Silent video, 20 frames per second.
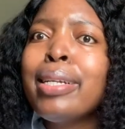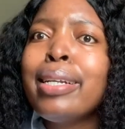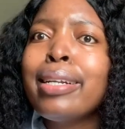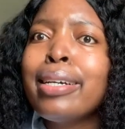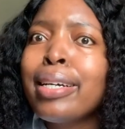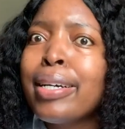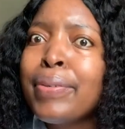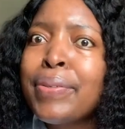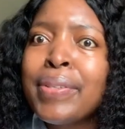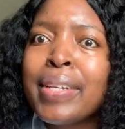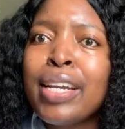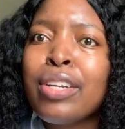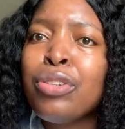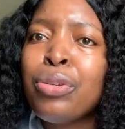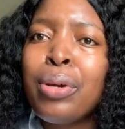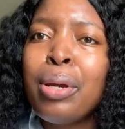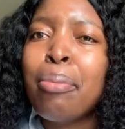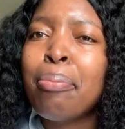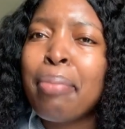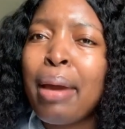laughs and
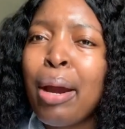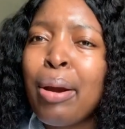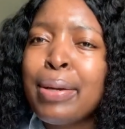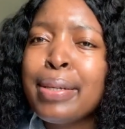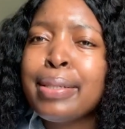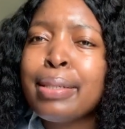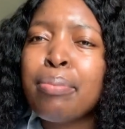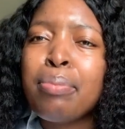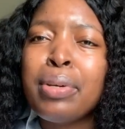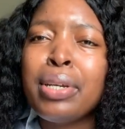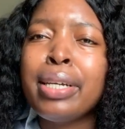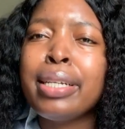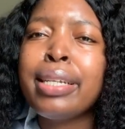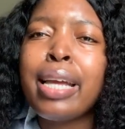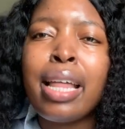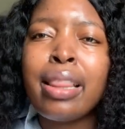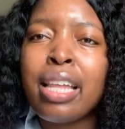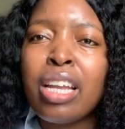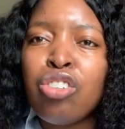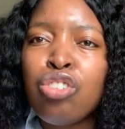you're embarrassed a bit,
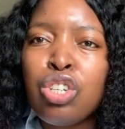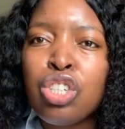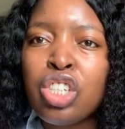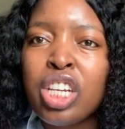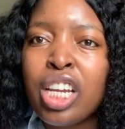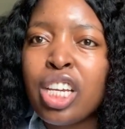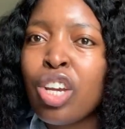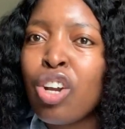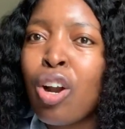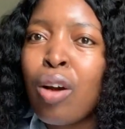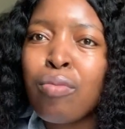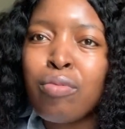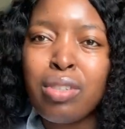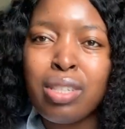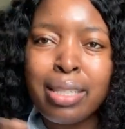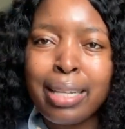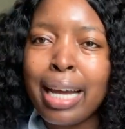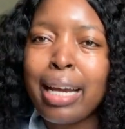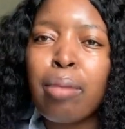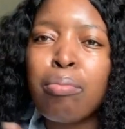and then you shake it off.
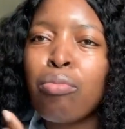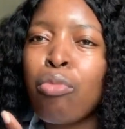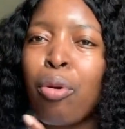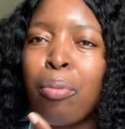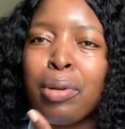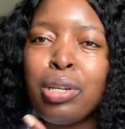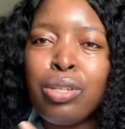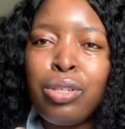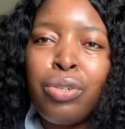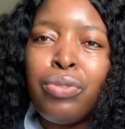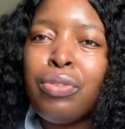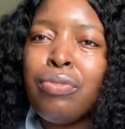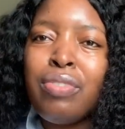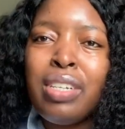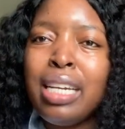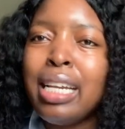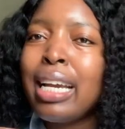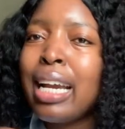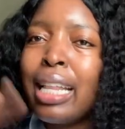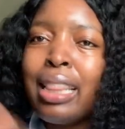It's like a momentary
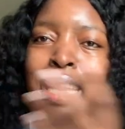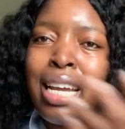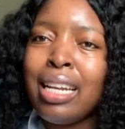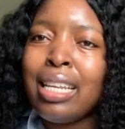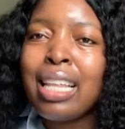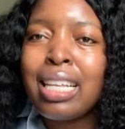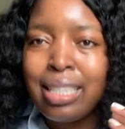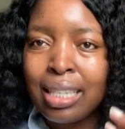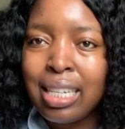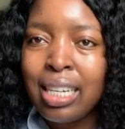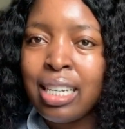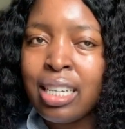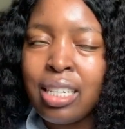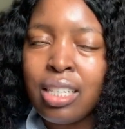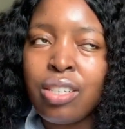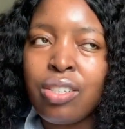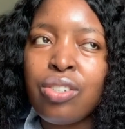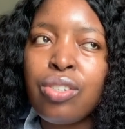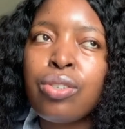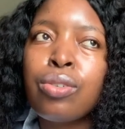feeling, and then that's
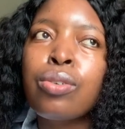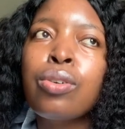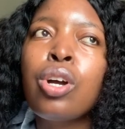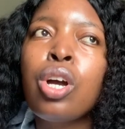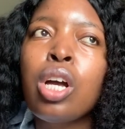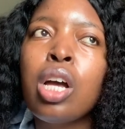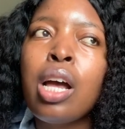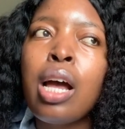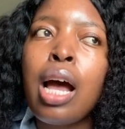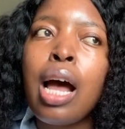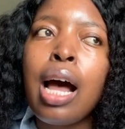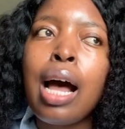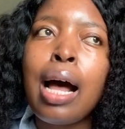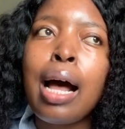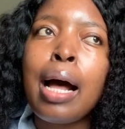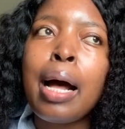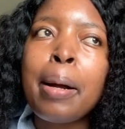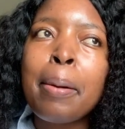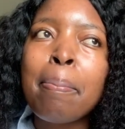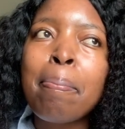it,
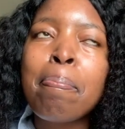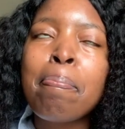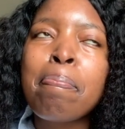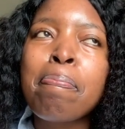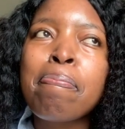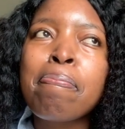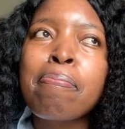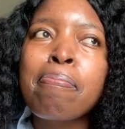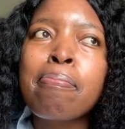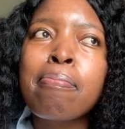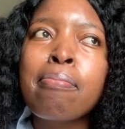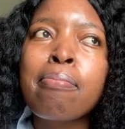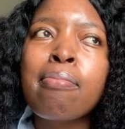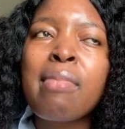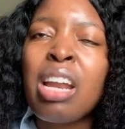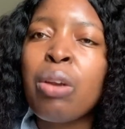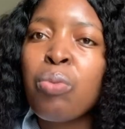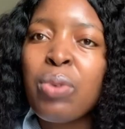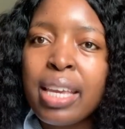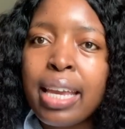and
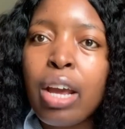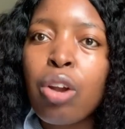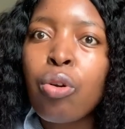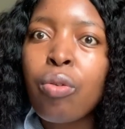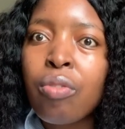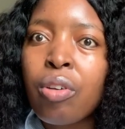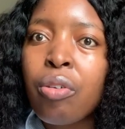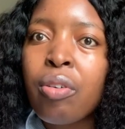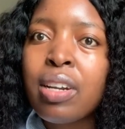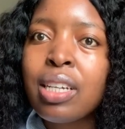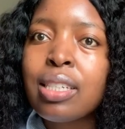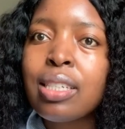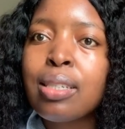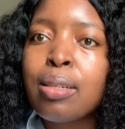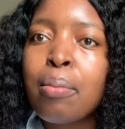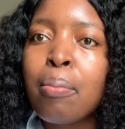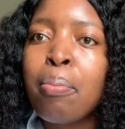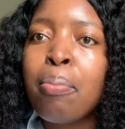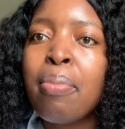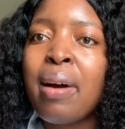we get over it.
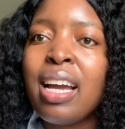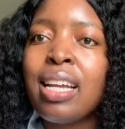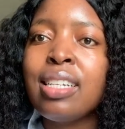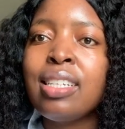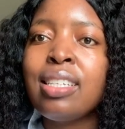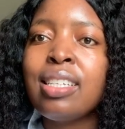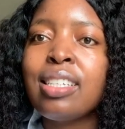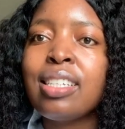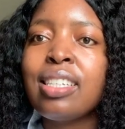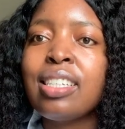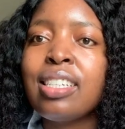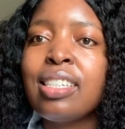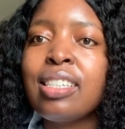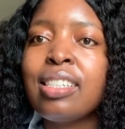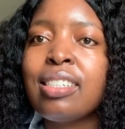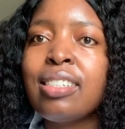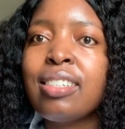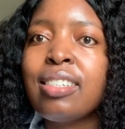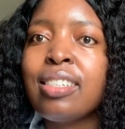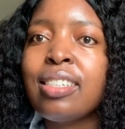But
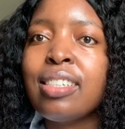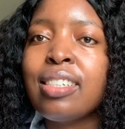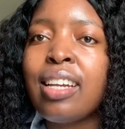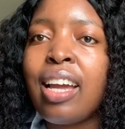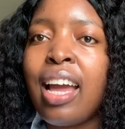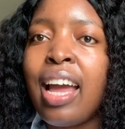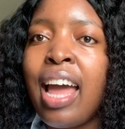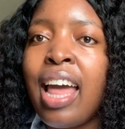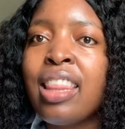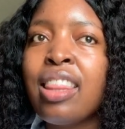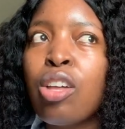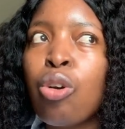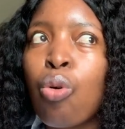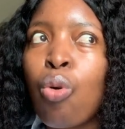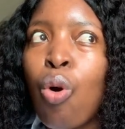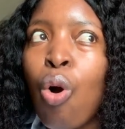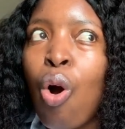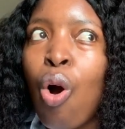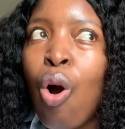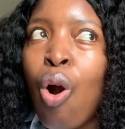at the
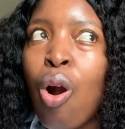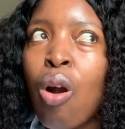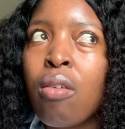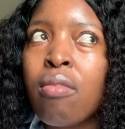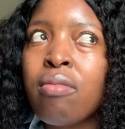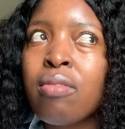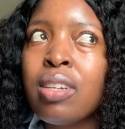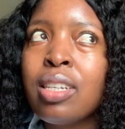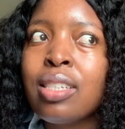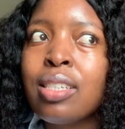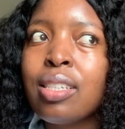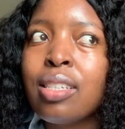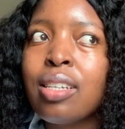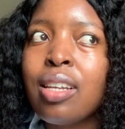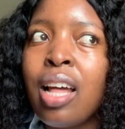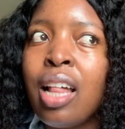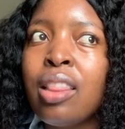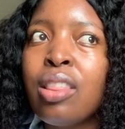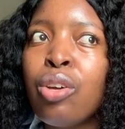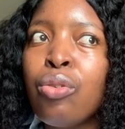core of it,
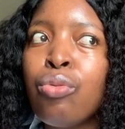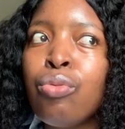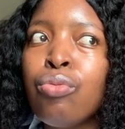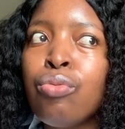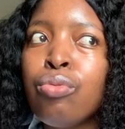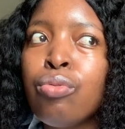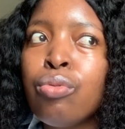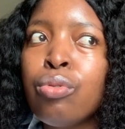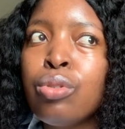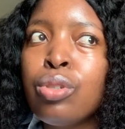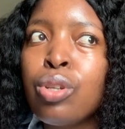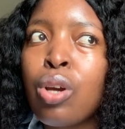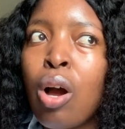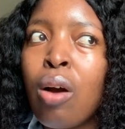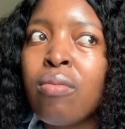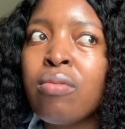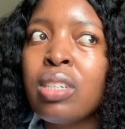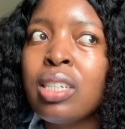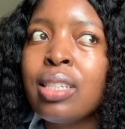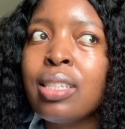at the root
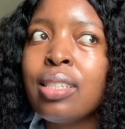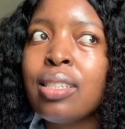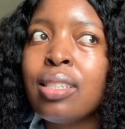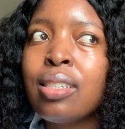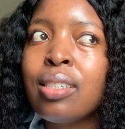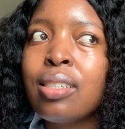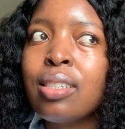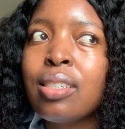of it,